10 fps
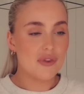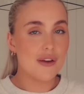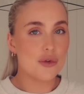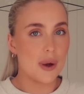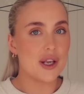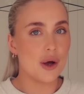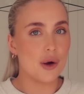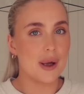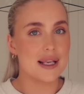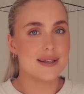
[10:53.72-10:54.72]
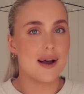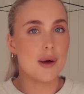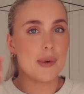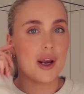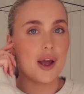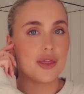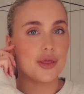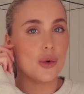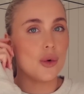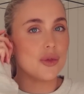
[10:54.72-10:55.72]
for when Noah wakes up, and I
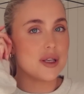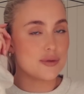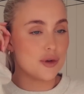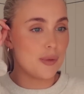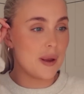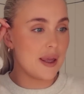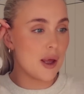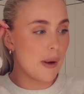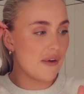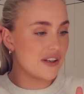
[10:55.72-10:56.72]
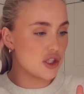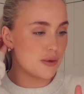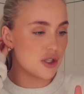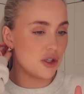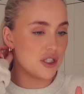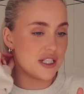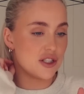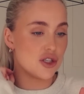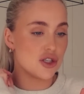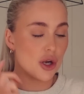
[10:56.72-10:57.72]
thought this would be a perfect opportunity
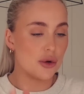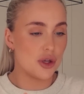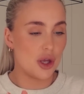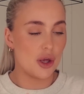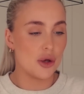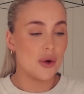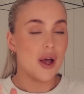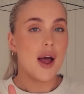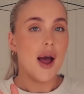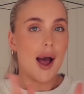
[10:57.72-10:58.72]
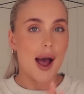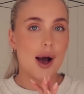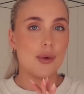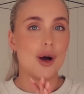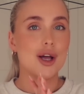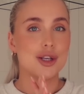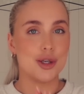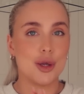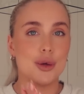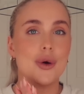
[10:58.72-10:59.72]
to show you our
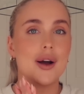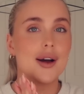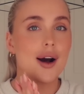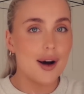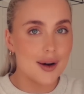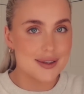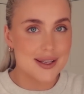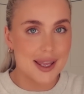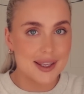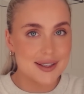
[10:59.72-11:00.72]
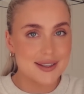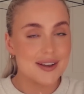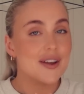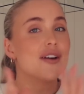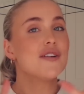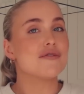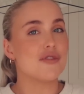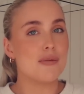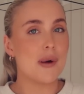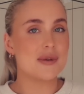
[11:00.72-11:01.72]
new car seats
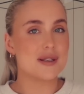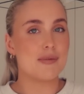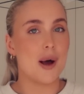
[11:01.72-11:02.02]
from Mamas and